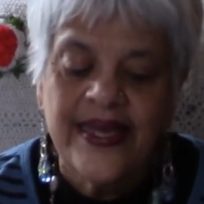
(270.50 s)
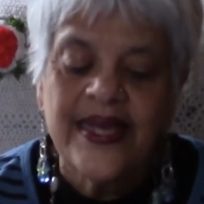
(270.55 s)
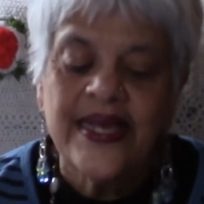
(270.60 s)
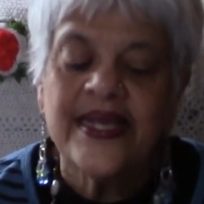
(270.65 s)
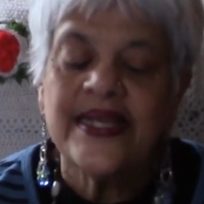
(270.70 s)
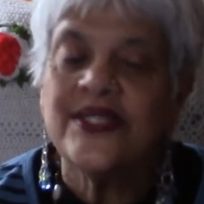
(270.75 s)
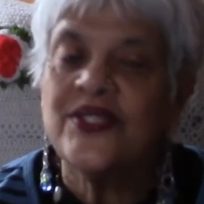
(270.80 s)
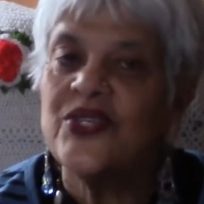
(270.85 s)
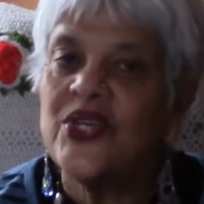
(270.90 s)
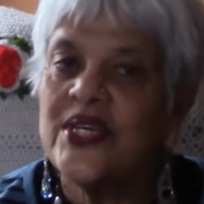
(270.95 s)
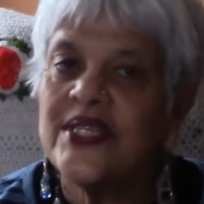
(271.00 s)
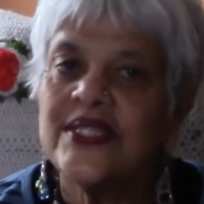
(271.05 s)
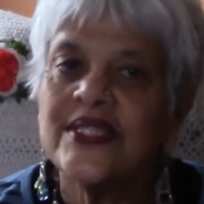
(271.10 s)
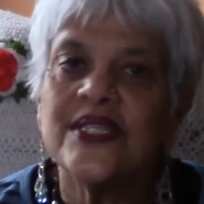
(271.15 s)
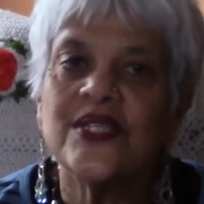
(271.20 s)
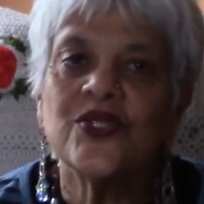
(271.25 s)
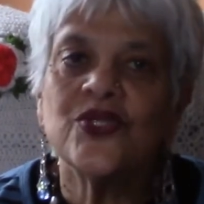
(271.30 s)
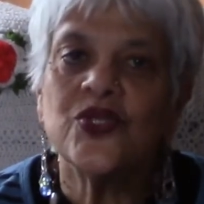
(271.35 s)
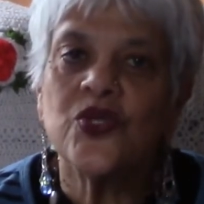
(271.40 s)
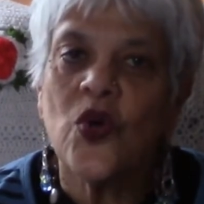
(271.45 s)
just
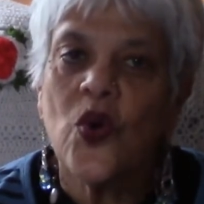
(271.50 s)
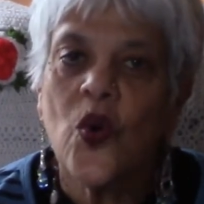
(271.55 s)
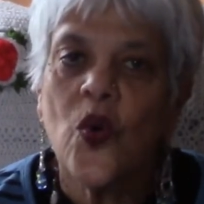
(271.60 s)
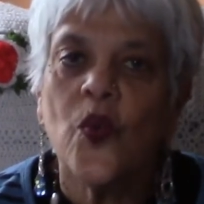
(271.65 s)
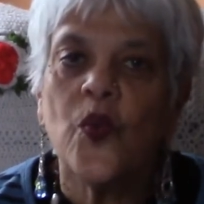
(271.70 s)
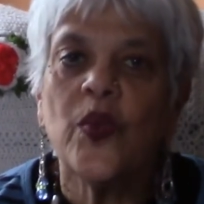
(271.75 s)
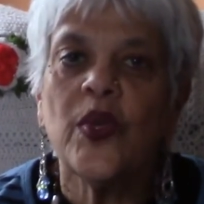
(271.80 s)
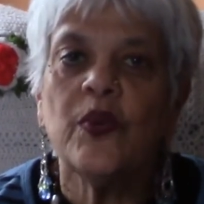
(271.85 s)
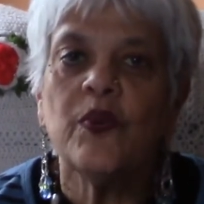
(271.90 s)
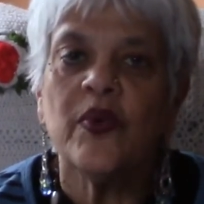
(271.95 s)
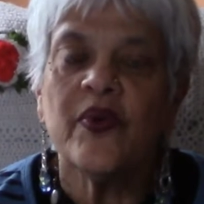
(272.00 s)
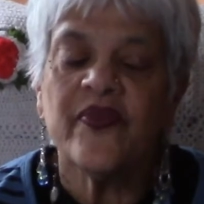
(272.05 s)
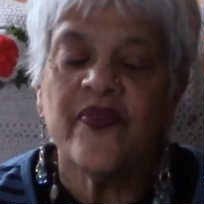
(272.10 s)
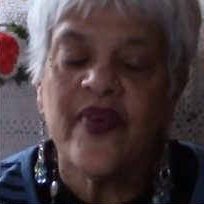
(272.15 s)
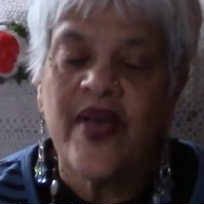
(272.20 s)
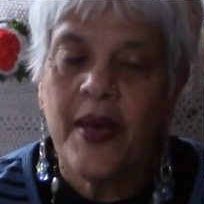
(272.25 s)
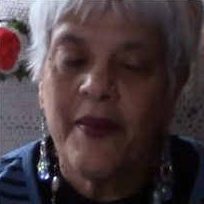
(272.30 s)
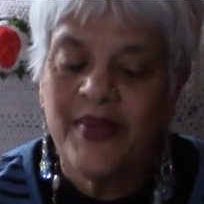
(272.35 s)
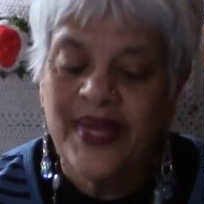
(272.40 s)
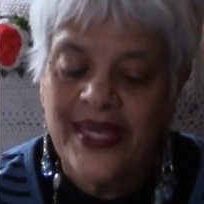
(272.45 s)
as though we were
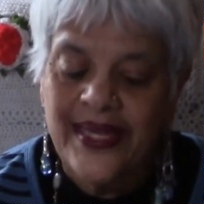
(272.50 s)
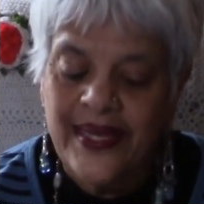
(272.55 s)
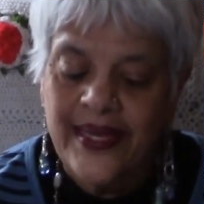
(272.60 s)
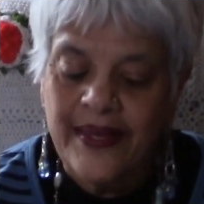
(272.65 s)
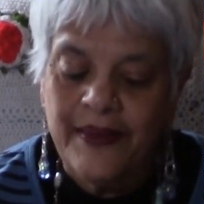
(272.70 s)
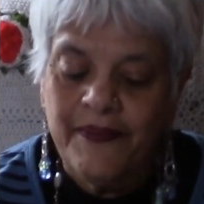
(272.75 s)
family.